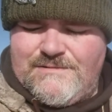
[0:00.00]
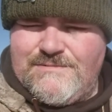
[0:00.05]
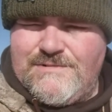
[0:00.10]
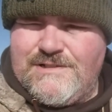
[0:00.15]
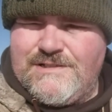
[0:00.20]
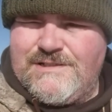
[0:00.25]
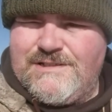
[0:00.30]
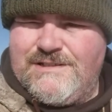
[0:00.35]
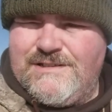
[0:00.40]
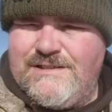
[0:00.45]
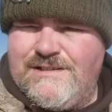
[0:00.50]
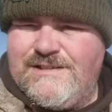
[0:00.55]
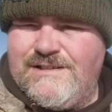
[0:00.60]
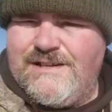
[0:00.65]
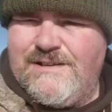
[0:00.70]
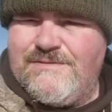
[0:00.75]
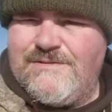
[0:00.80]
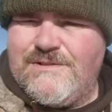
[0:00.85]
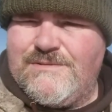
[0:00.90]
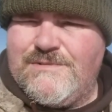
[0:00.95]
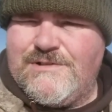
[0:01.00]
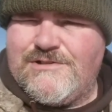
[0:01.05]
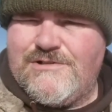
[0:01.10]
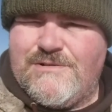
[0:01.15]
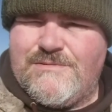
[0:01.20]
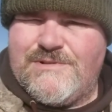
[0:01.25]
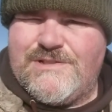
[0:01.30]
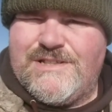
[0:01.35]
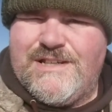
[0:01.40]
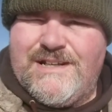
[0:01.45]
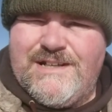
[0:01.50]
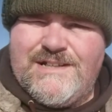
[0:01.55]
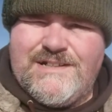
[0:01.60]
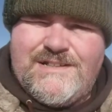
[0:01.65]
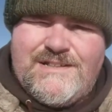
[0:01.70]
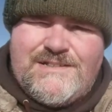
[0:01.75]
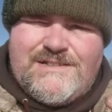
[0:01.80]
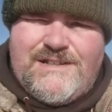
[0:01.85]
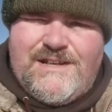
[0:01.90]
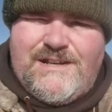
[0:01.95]
I'm just uh, having a little bit of trouble seeing
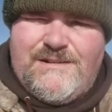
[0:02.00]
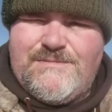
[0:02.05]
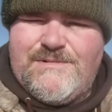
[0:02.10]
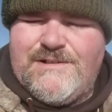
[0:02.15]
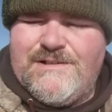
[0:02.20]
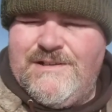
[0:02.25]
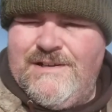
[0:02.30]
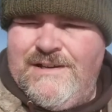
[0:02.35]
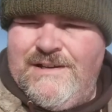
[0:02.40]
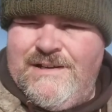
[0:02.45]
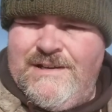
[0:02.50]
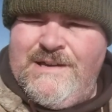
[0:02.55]
into this camera.